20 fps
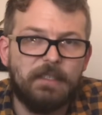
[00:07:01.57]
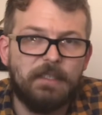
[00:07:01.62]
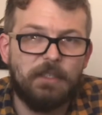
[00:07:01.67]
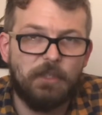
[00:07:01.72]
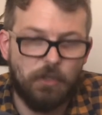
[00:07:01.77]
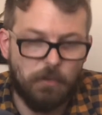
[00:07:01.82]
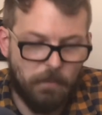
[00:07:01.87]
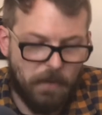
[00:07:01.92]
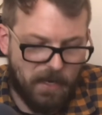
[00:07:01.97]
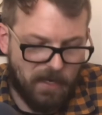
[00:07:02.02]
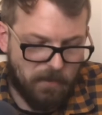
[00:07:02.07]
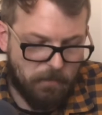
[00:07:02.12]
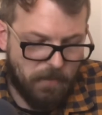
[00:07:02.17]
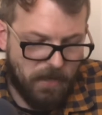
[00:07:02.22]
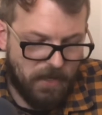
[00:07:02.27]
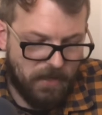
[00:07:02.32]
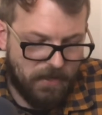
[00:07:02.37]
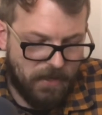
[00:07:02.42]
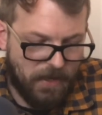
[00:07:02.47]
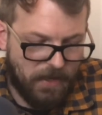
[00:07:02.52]
to
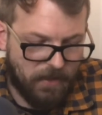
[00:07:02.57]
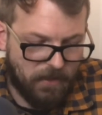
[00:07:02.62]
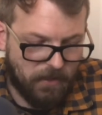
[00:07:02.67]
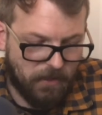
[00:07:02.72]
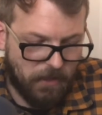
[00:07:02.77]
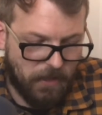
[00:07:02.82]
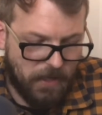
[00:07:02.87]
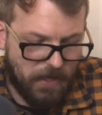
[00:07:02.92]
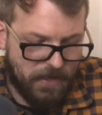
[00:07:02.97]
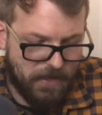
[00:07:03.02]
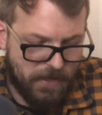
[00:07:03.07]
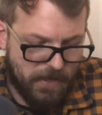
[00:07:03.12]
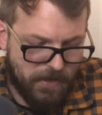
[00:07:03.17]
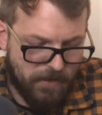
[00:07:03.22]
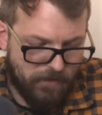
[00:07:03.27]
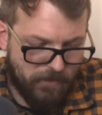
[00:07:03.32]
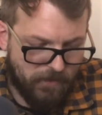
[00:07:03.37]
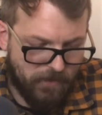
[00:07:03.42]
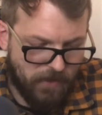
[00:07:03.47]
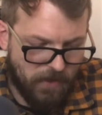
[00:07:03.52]
Magomed
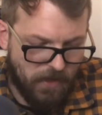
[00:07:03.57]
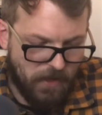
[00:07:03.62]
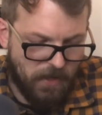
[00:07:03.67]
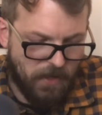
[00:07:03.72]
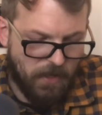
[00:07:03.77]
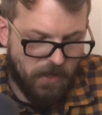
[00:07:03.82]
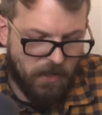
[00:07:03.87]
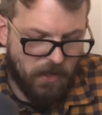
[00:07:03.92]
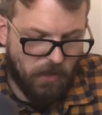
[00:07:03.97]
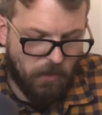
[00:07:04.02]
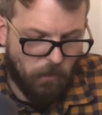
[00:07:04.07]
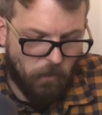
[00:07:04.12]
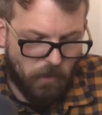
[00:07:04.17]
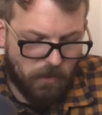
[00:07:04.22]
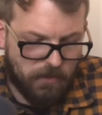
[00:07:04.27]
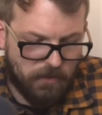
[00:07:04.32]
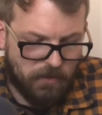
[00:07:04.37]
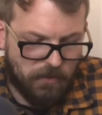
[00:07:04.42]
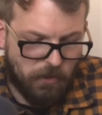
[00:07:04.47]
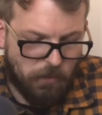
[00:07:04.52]
Ankalaev.
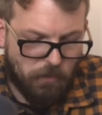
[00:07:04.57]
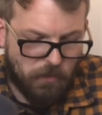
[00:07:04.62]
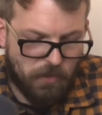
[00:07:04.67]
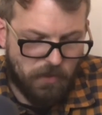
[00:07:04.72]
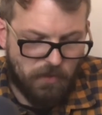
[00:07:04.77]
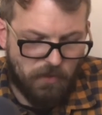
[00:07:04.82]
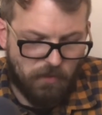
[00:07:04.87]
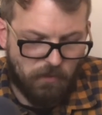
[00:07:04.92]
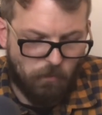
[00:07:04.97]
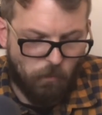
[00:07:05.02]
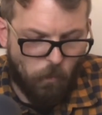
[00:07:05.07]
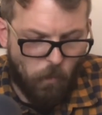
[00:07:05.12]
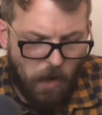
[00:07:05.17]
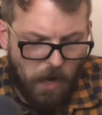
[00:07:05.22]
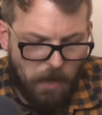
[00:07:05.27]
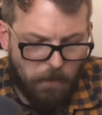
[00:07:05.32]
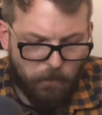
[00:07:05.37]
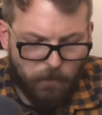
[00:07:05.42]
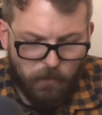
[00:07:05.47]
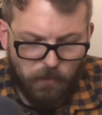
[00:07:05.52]
Once he was
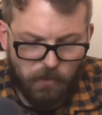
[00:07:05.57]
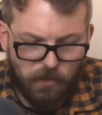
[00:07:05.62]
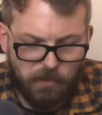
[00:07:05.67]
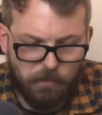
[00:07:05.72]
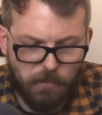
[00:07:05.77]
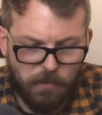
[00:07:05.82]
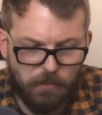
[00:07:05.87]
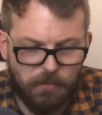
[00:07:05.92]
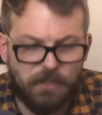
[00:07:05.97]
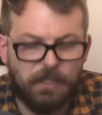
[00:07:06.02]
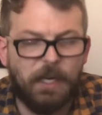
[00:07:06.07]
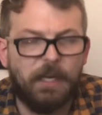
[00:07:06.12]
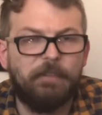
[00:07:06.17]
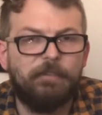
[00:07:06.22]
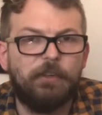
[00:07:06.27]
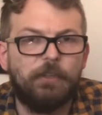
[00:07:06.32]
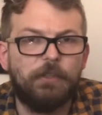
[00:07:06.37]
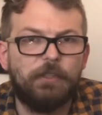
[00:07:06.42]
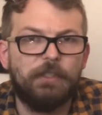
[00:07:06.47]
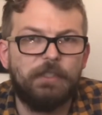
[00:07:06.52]
wobbled, but it was kind of
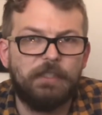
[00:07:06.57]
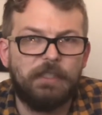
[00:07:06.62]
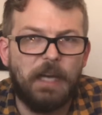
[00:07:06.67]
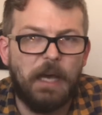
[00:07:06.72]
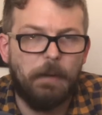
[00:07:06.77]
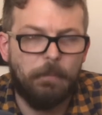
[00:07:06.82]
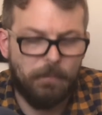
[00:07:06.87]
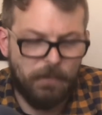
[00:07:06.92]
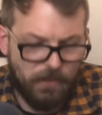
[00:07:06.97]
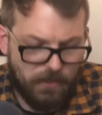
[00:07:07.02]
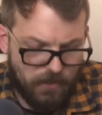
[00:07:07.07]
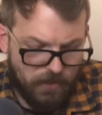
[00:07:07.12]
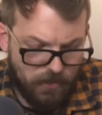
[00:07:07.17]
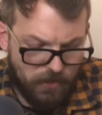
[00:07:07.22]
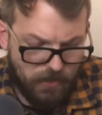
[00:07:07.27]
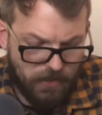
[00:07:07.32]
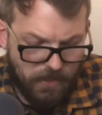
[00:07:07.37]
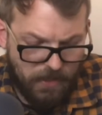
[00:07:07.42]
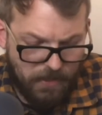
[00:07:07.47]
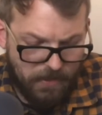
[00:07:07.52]
an early
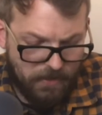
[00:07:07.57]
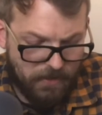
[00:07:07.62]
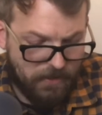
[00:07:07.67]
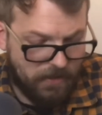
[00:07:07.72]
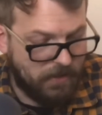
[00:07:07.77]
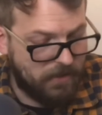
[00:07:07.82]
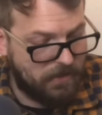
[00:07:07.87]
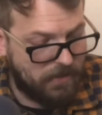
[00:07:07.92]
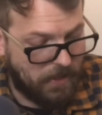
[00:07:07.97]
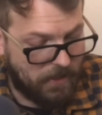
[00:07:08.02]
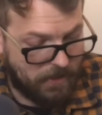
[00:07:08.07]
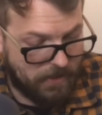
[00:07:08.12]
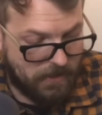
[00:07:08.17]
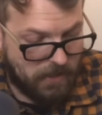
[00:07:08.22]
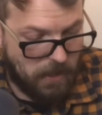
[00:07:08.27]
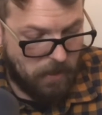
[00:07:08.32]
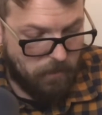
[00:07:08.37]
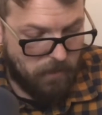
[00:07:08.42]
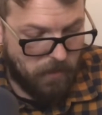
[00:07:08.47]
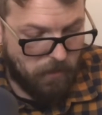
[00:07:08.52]
stoppage, and the second
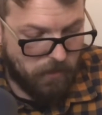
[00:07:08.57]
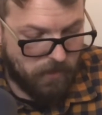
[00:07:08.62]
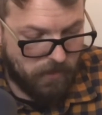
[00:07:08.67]
time he was